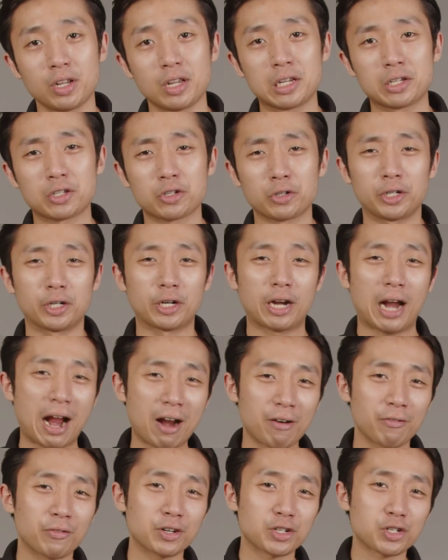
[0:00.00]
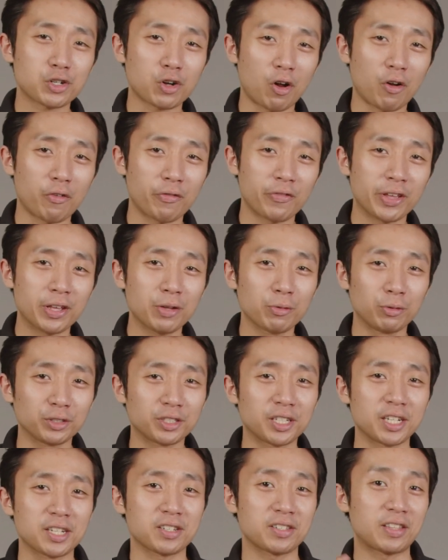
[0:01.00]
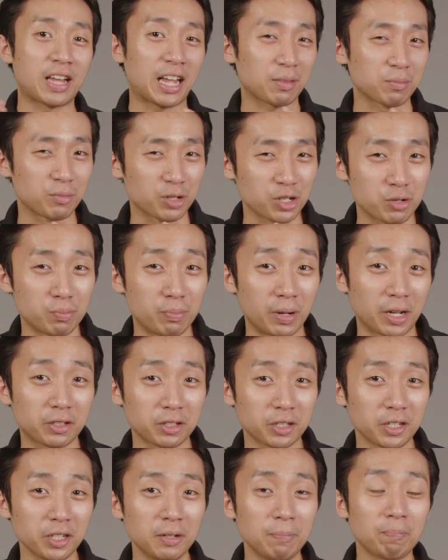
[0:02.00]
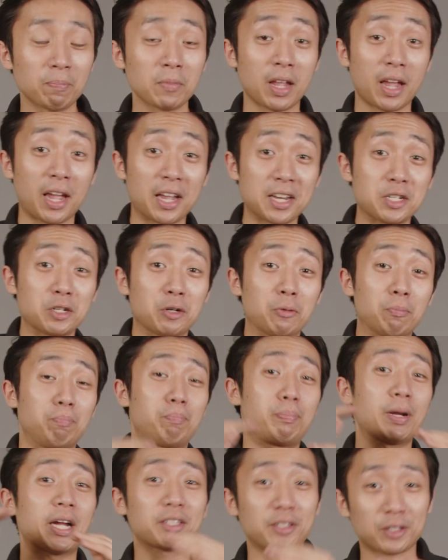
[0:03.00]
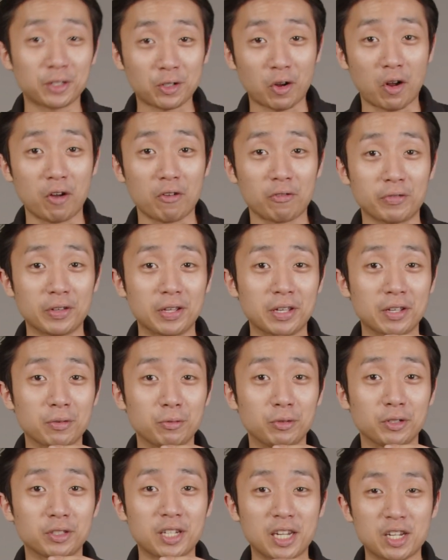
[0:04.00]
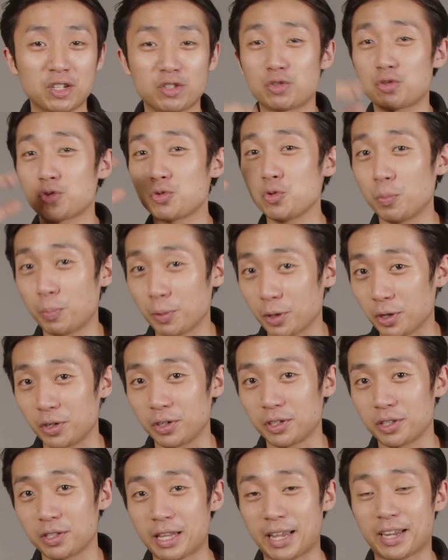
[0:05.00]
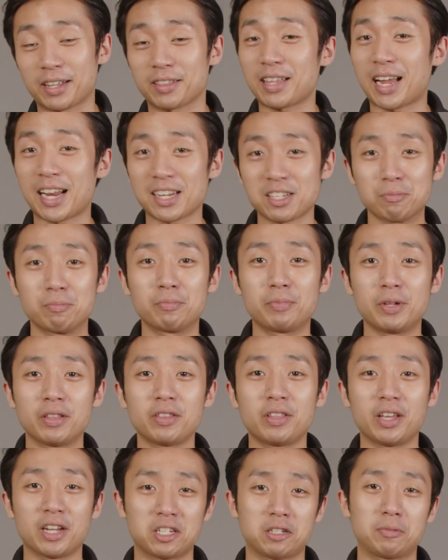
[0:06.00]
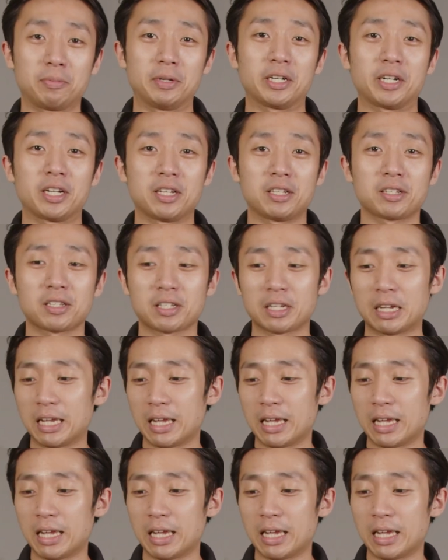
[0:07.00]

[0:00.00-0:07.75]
So your average coffee will taste that much better, and your better coffee will taste super good. Like, that's been the experience.